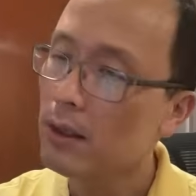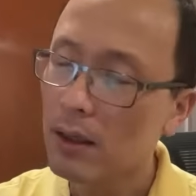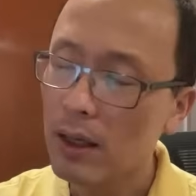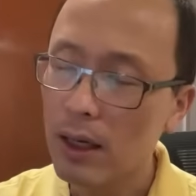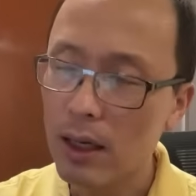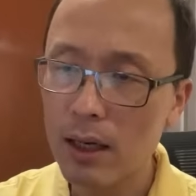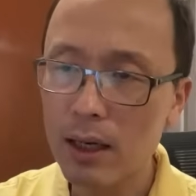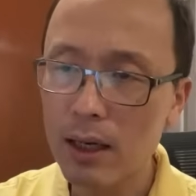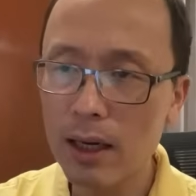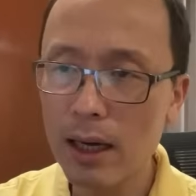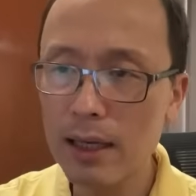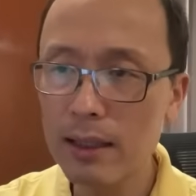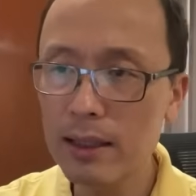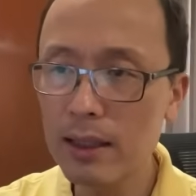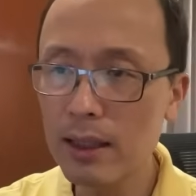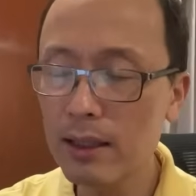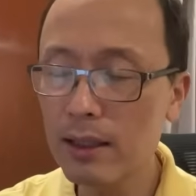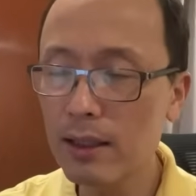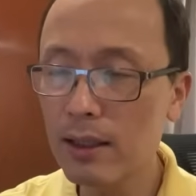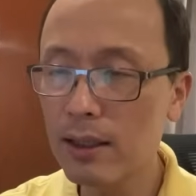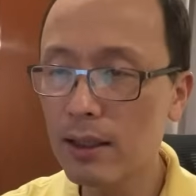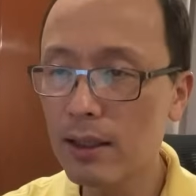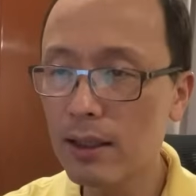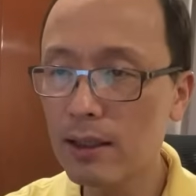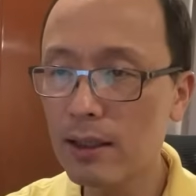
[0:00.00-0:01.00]
I think
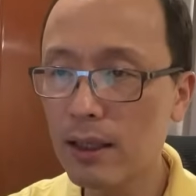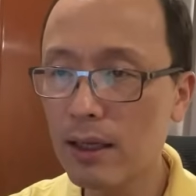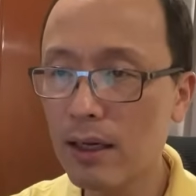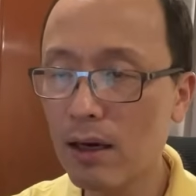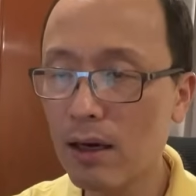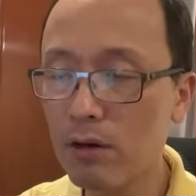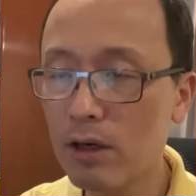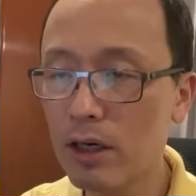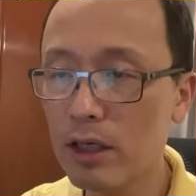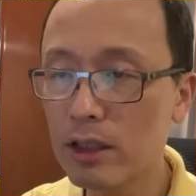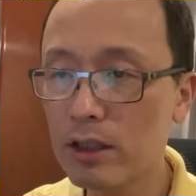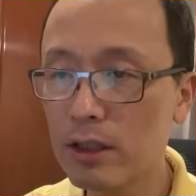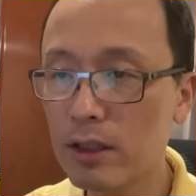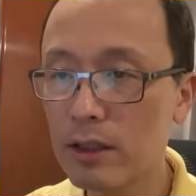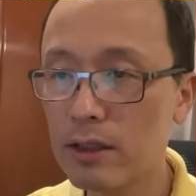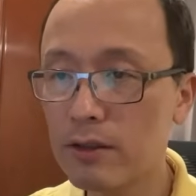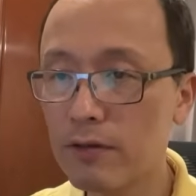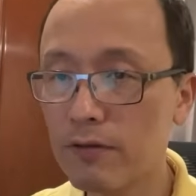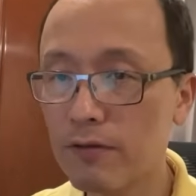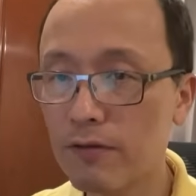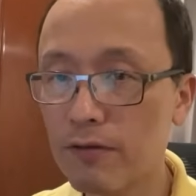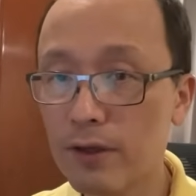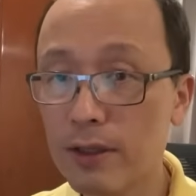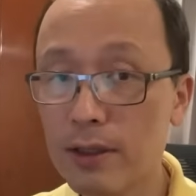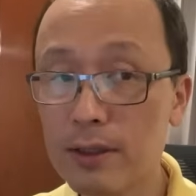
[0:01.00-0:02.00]
the calculation is
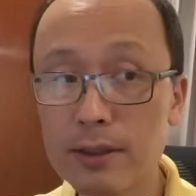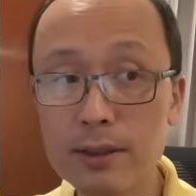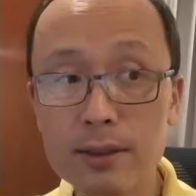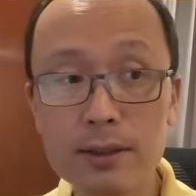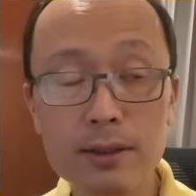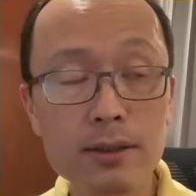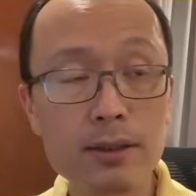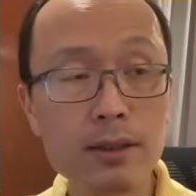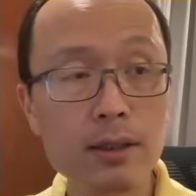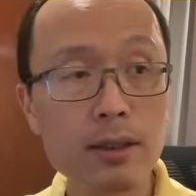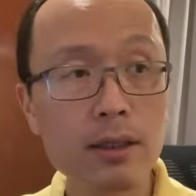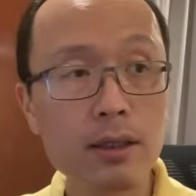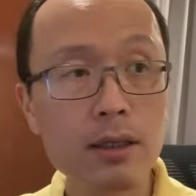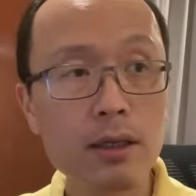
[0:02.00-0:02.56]
first.